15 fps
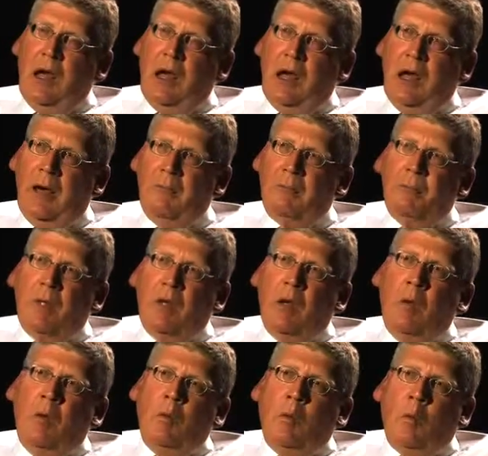Um,
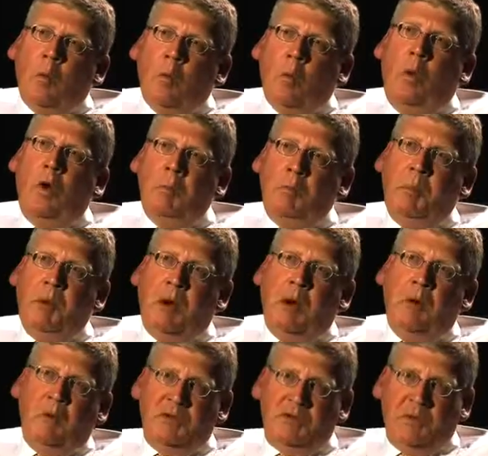one
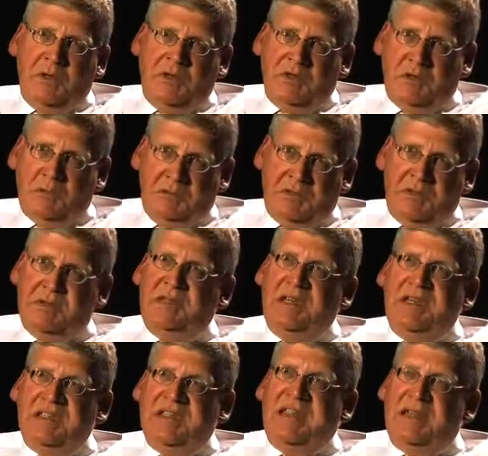part, which we term
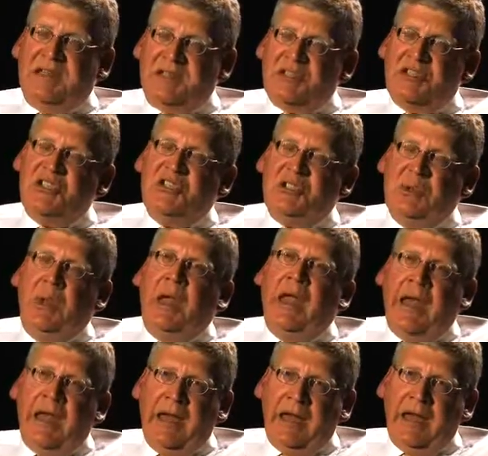D C S two
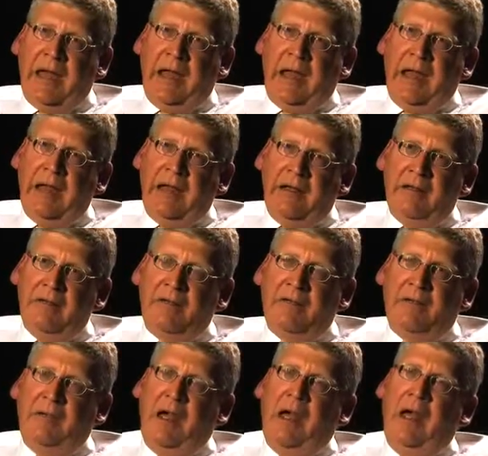A,
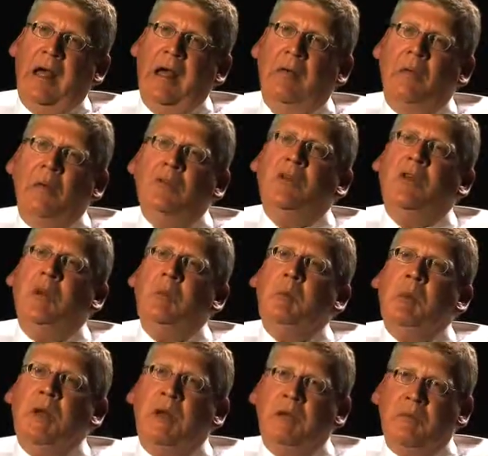is uh, those
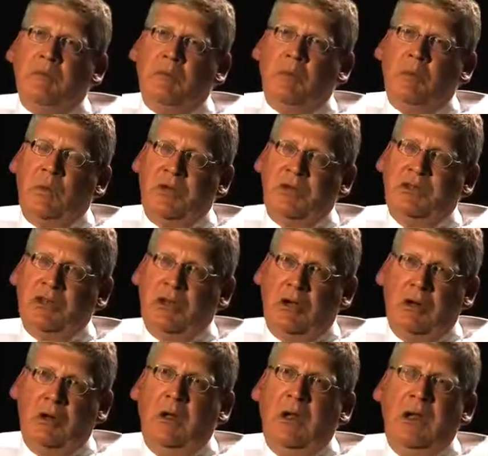compounds which
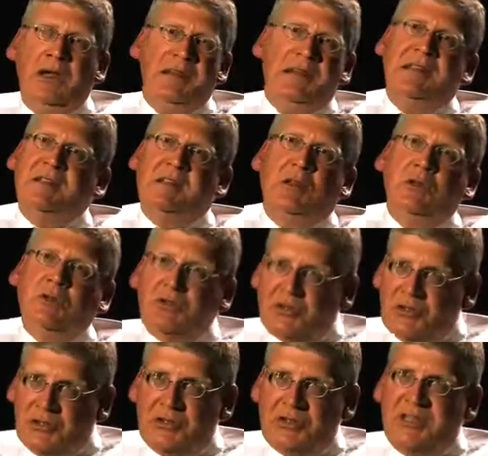are dissolu
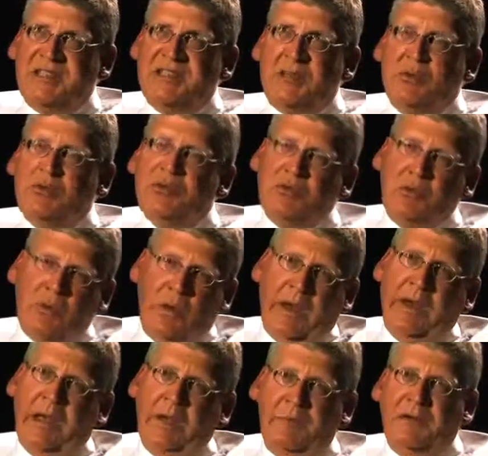dissolution
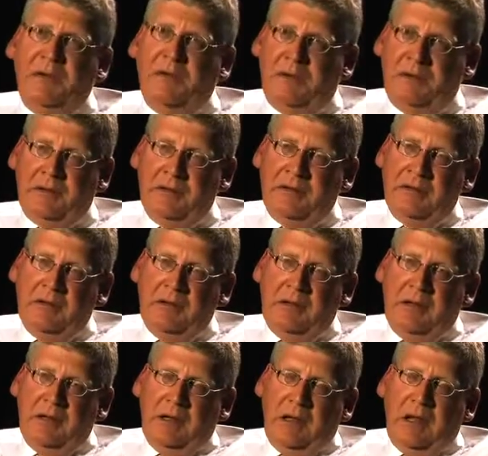rate limited,
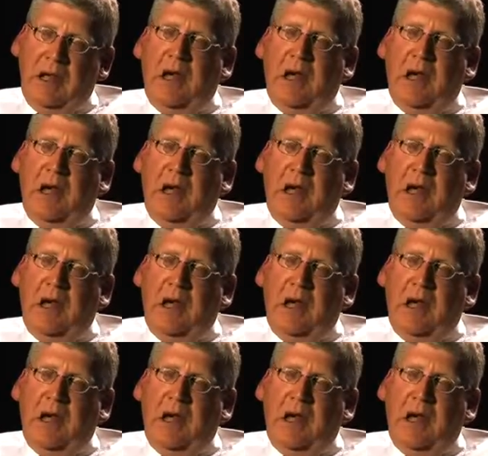yeah.